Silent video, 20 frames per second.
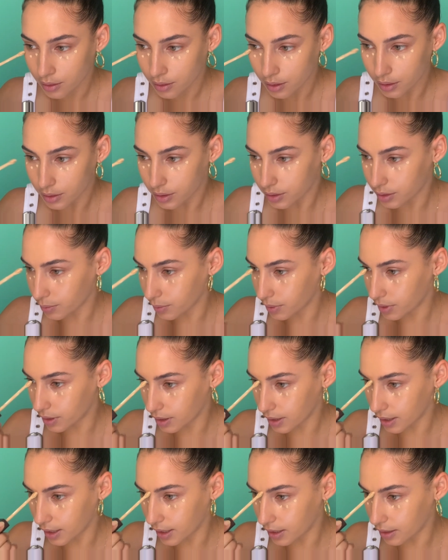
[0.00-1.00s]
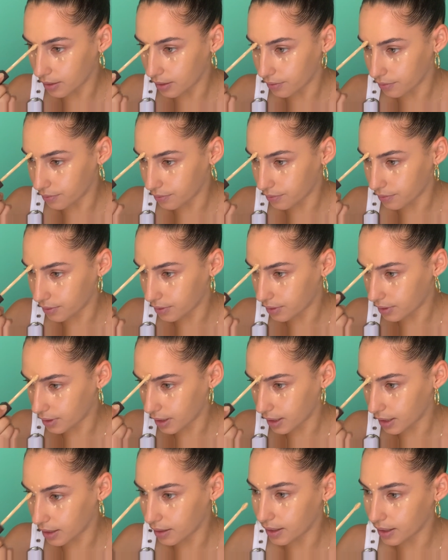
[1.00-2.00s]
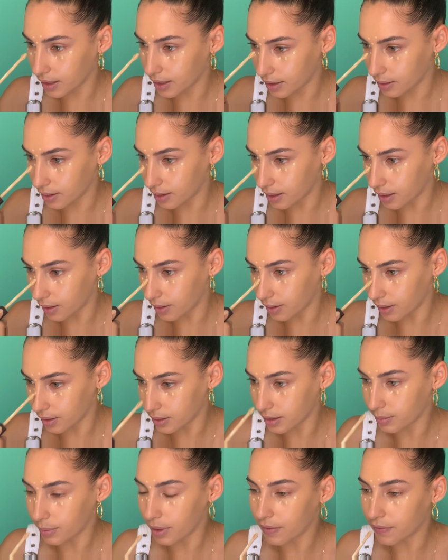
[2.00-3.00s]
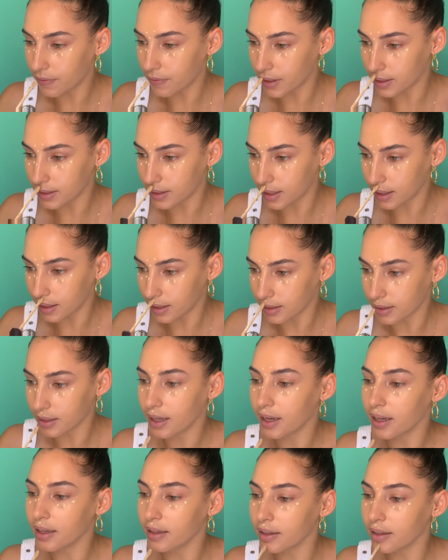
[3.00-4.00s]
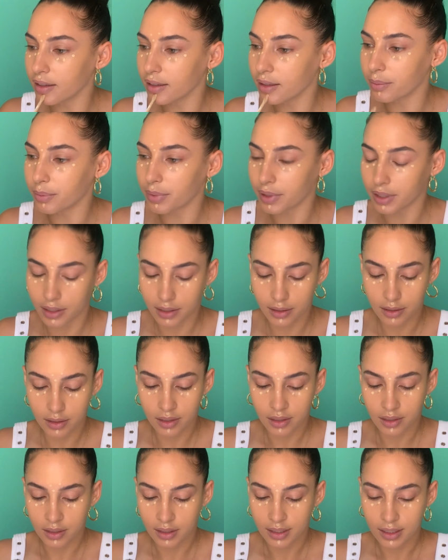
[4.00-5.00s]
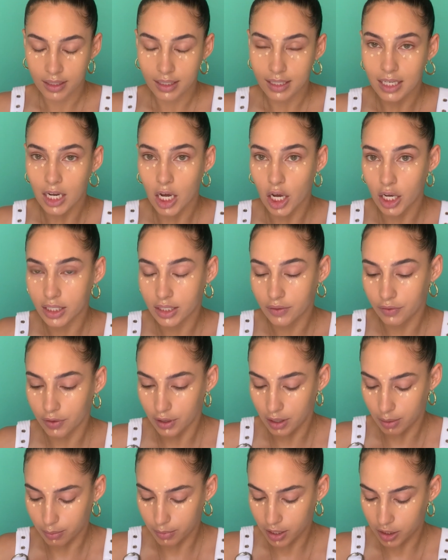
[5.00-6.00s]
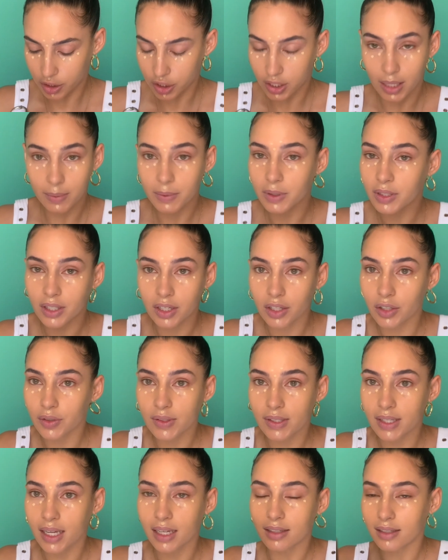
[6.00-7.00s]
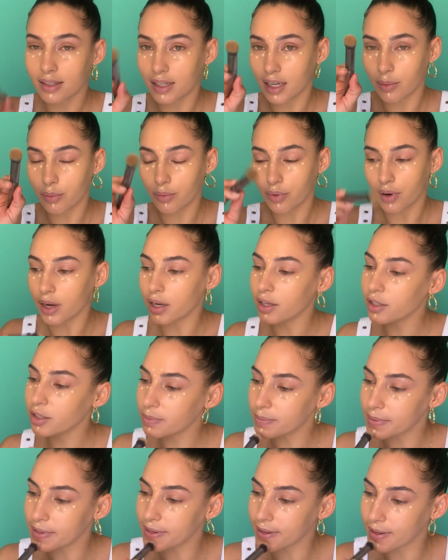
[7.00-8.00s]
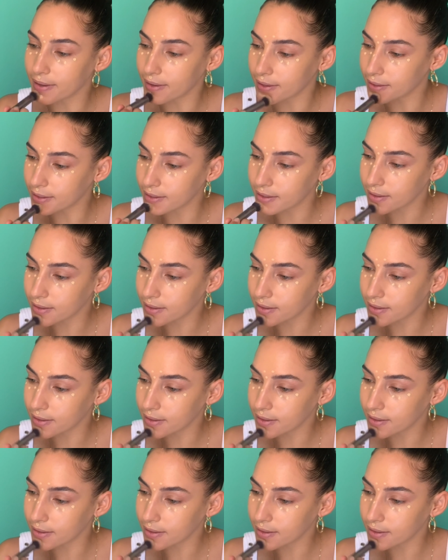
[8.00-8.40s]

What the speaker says: Just want to kind of highlight the areas of my face that I like to highlight, but not very much. And I'm just going to use that same brush because